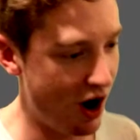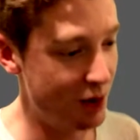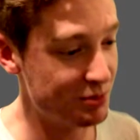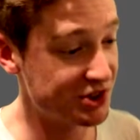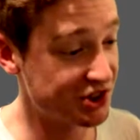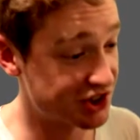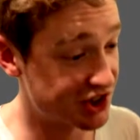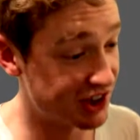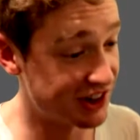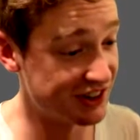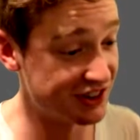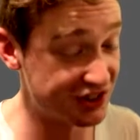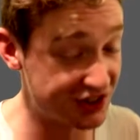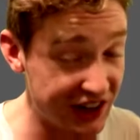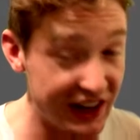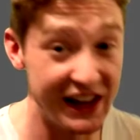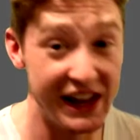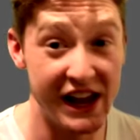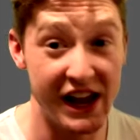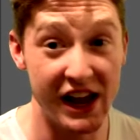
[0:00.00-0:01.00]
I'm just going to
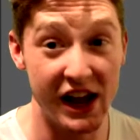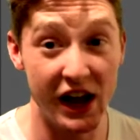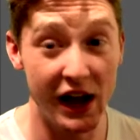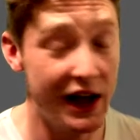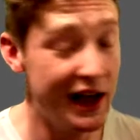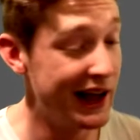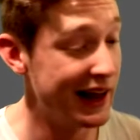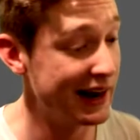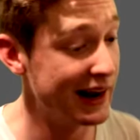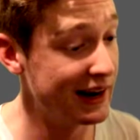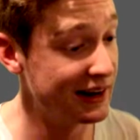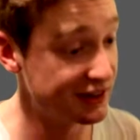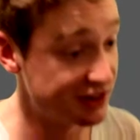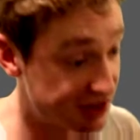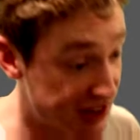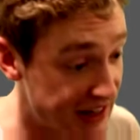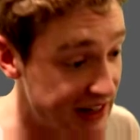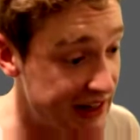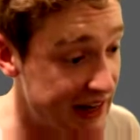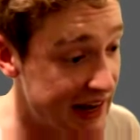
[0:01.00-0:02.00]
sit here and let it
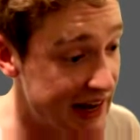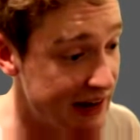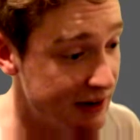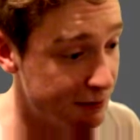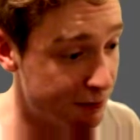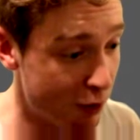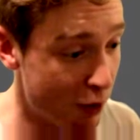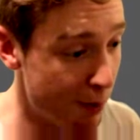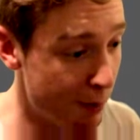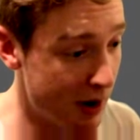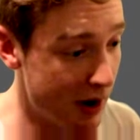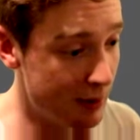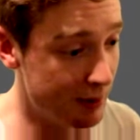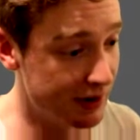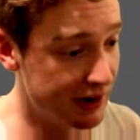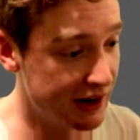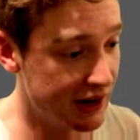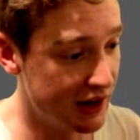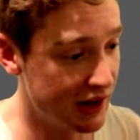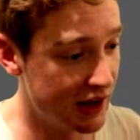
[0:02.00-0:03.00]
sink in for a
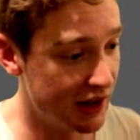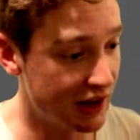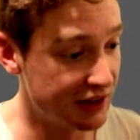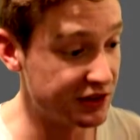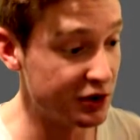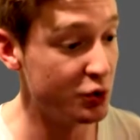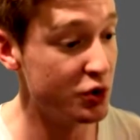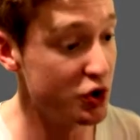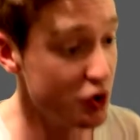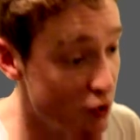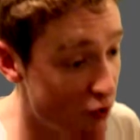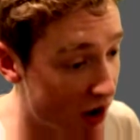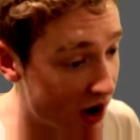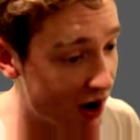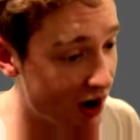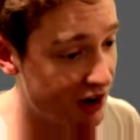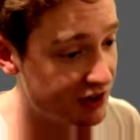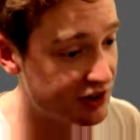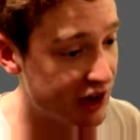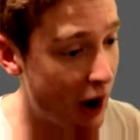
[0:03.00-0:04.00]
moment until you
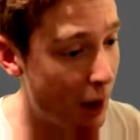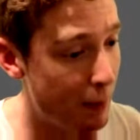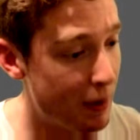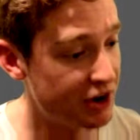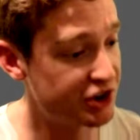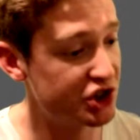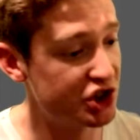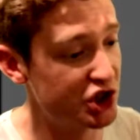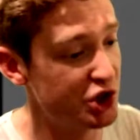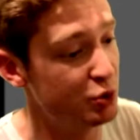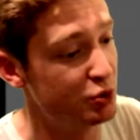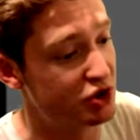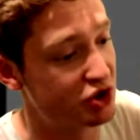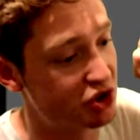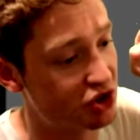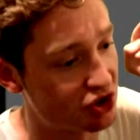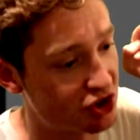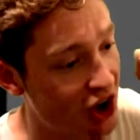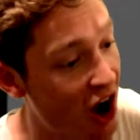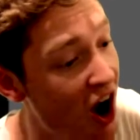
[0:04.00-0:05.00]
realize how much you
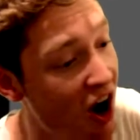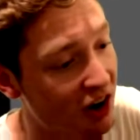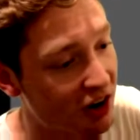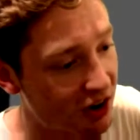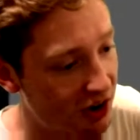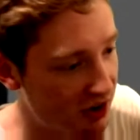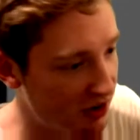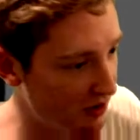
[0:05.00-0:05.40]
suck.